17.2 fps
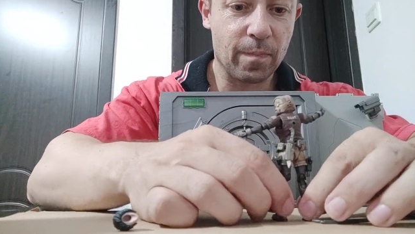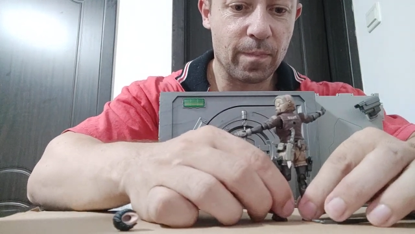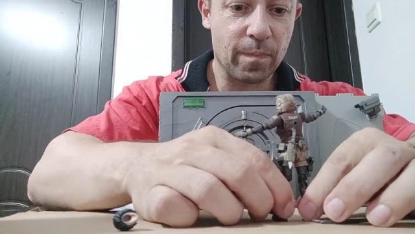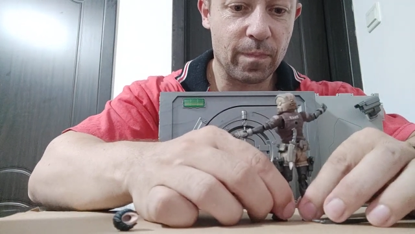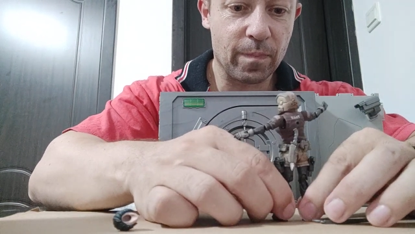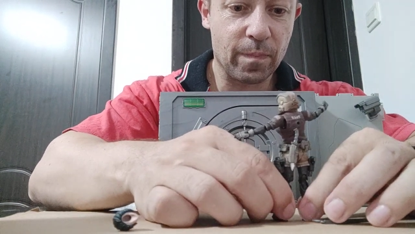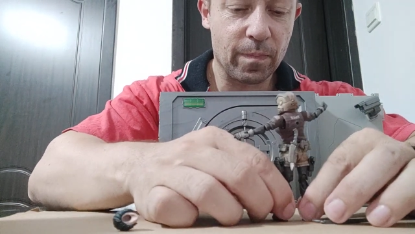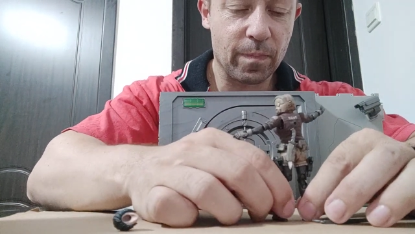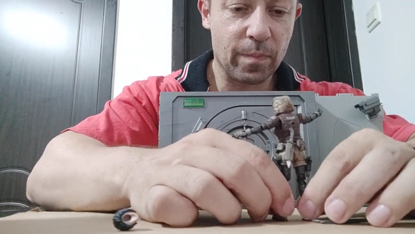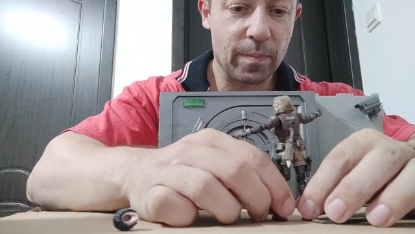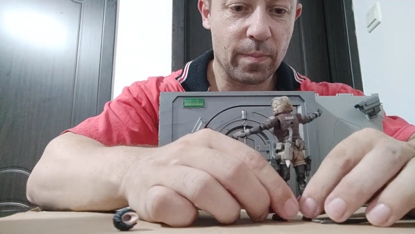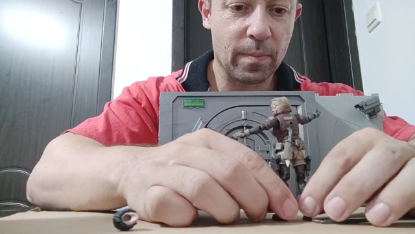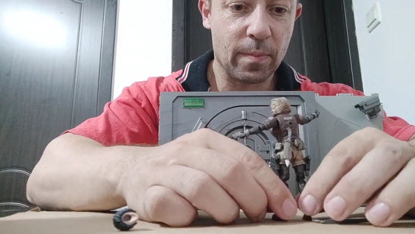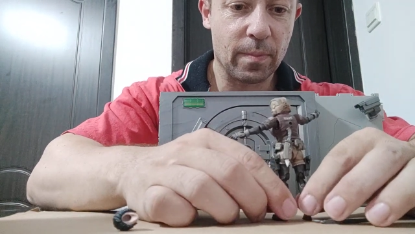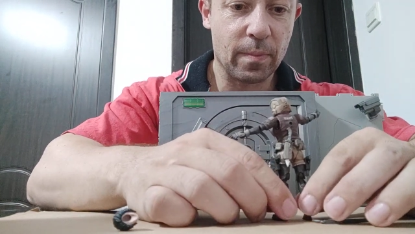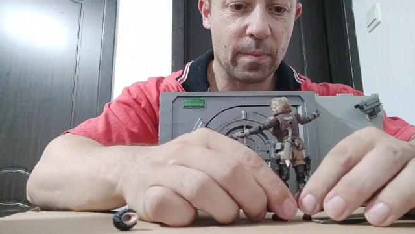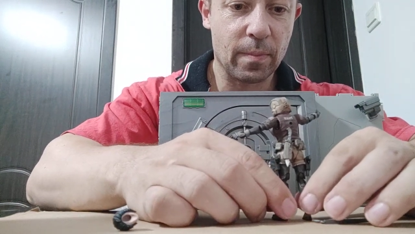
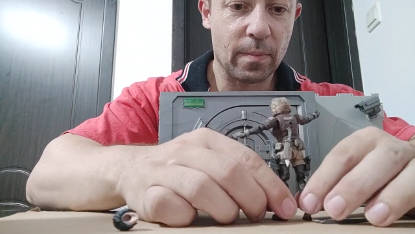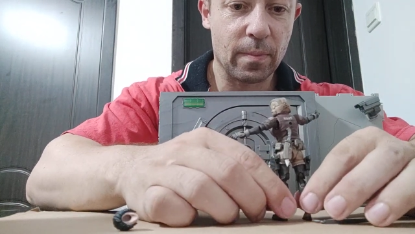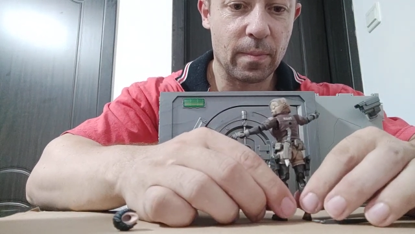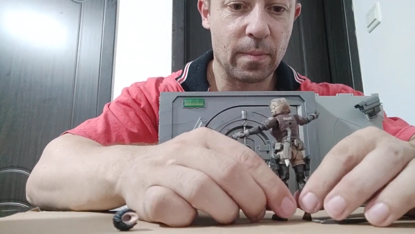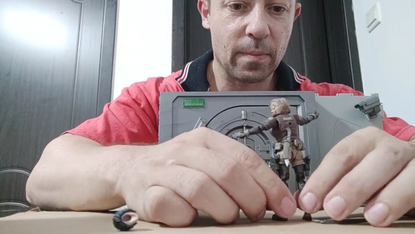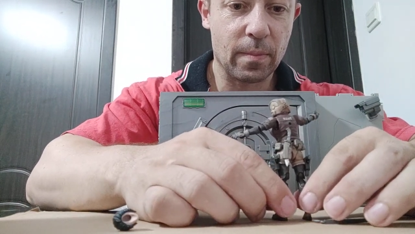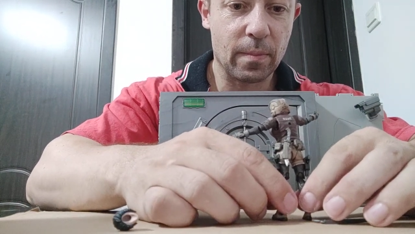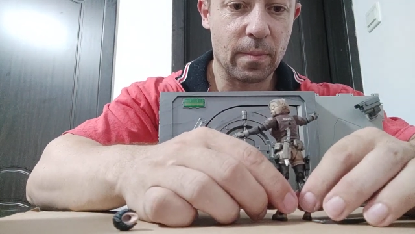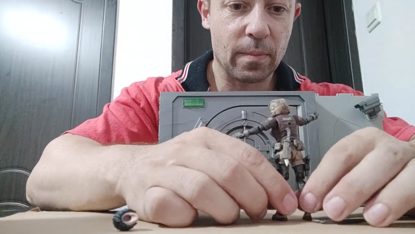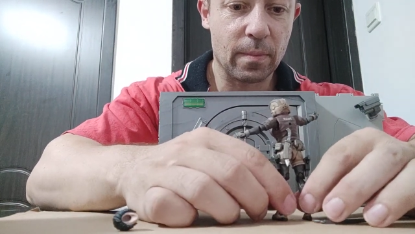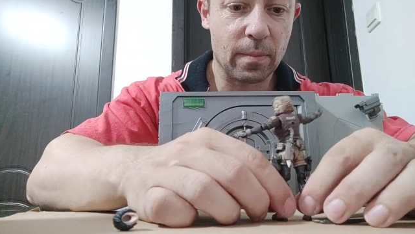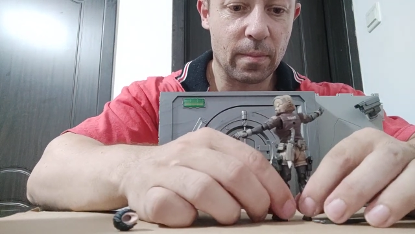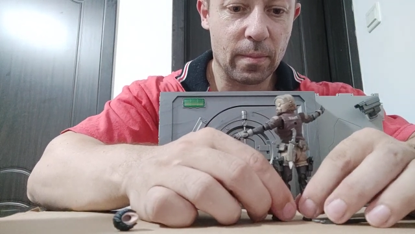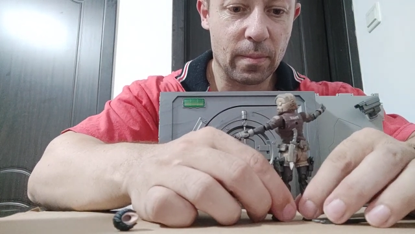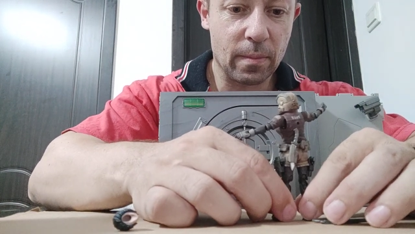[no speech]